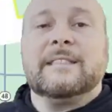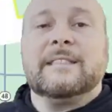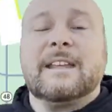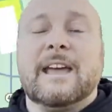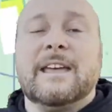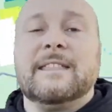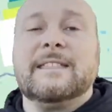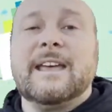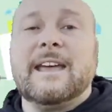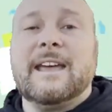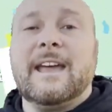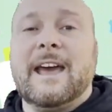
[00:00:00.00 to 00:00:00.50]

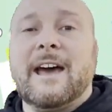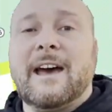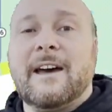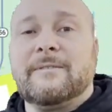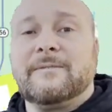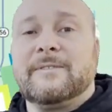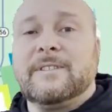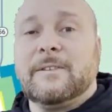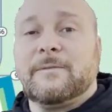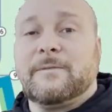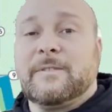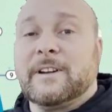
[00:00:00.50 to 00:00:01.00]
and they have
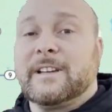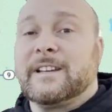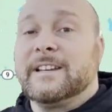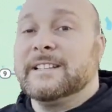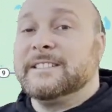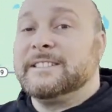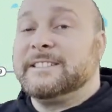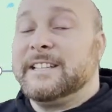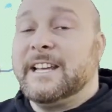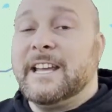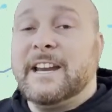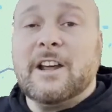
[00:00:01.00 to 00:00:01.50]
different
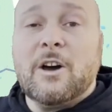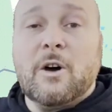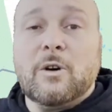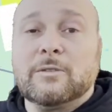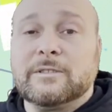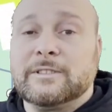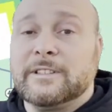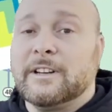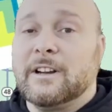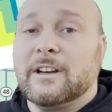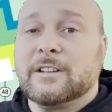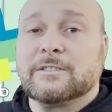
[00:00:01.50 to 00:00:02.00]

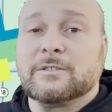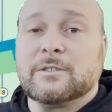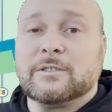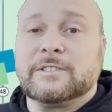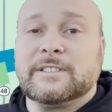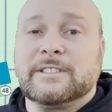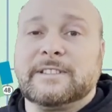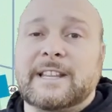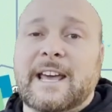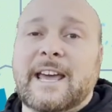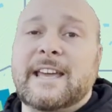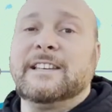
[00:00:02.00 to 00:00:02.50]
casinos and all sorts
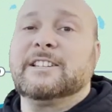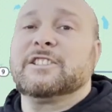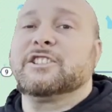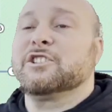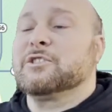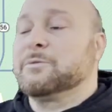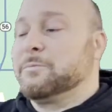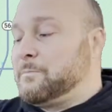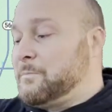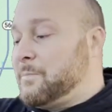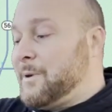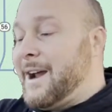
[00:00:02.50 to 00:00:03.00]
of things
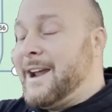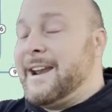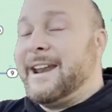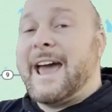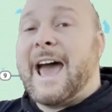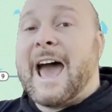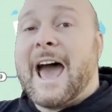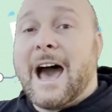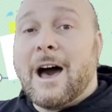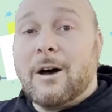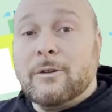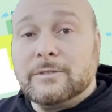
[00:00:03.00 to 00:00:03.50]
spread
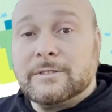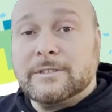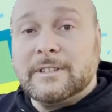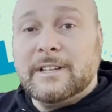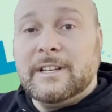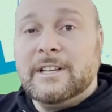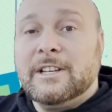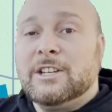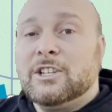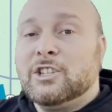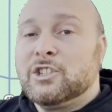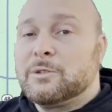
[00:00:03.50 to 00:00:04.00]
out
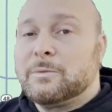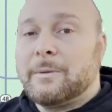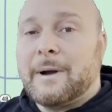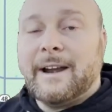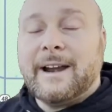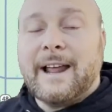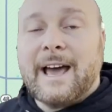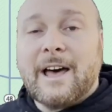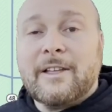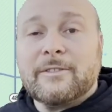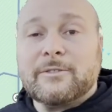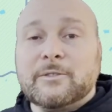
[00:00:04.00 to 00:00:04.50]

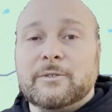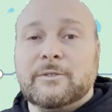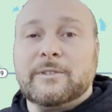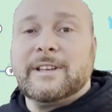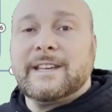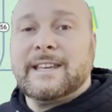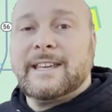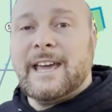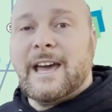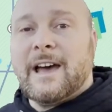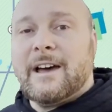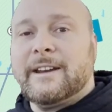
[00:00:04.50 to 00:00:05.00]
through the
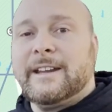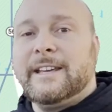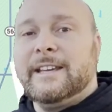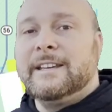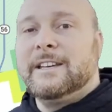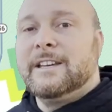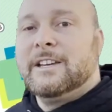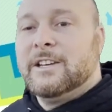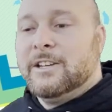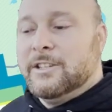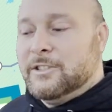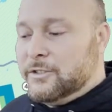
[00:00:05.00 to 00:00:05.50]
county.
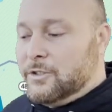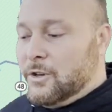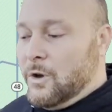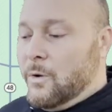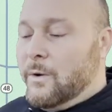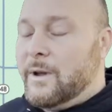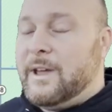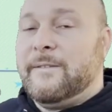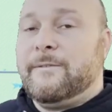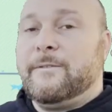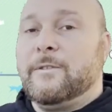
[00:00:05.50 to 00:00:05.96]
So if